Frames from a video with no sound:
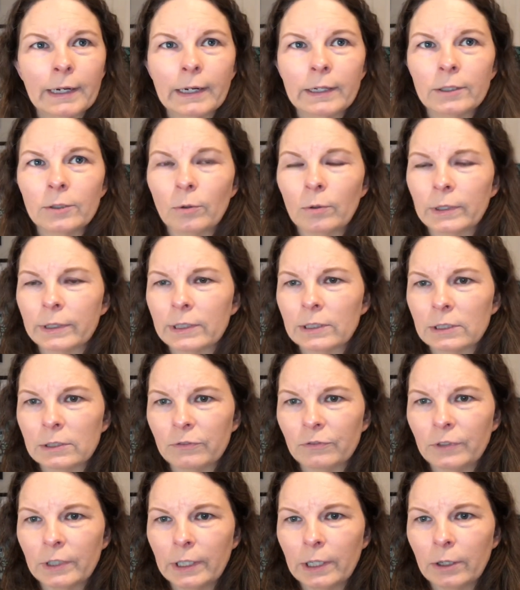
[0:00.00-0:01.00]
I don't want this
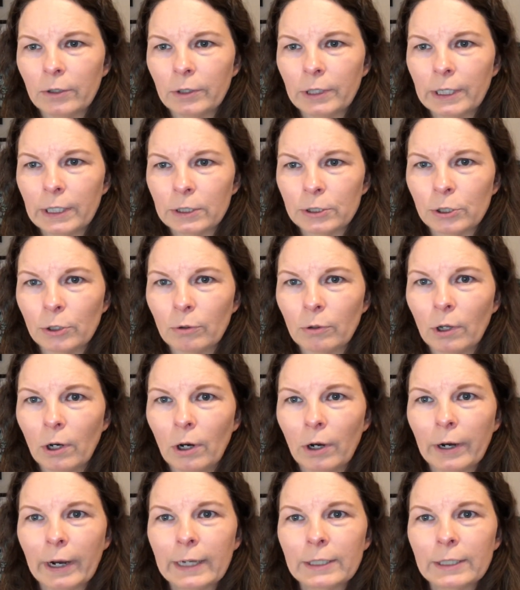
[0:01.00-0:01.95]
video to get too long.